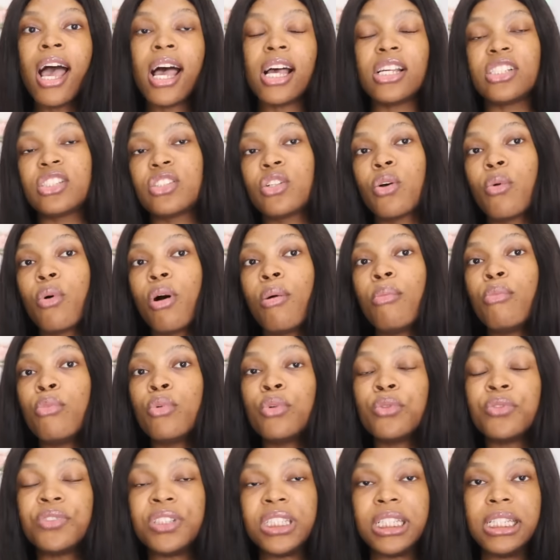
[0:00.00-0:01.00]
and someone
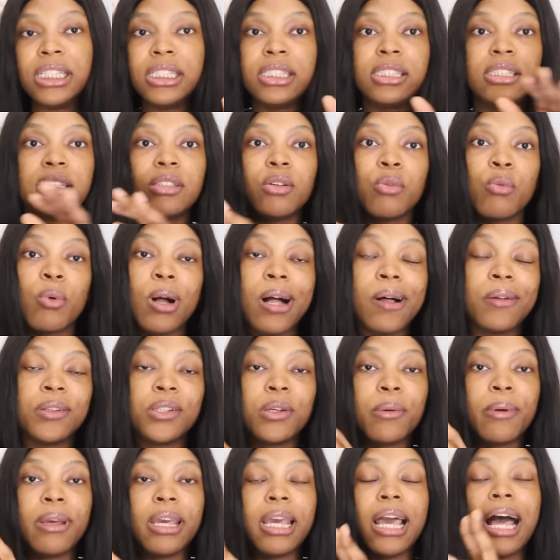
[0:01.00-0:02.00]
moved it while
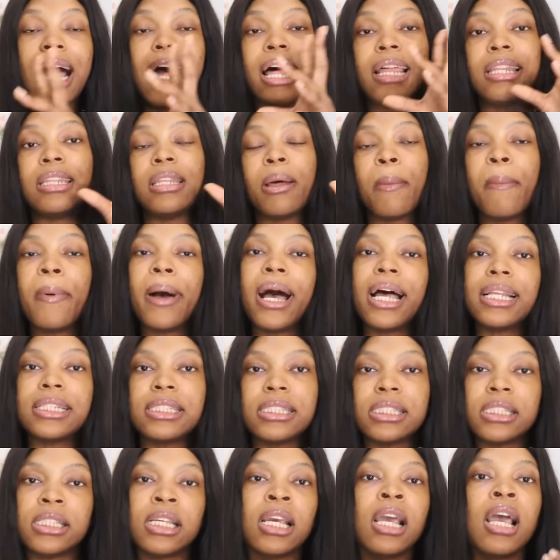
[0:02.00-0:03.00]
they were at the
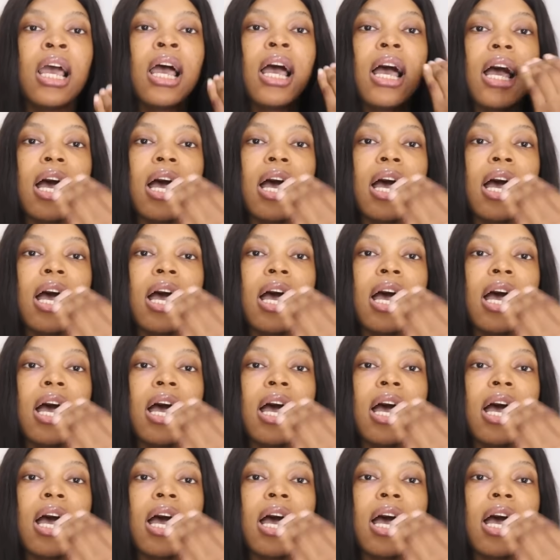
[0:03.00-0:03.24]
party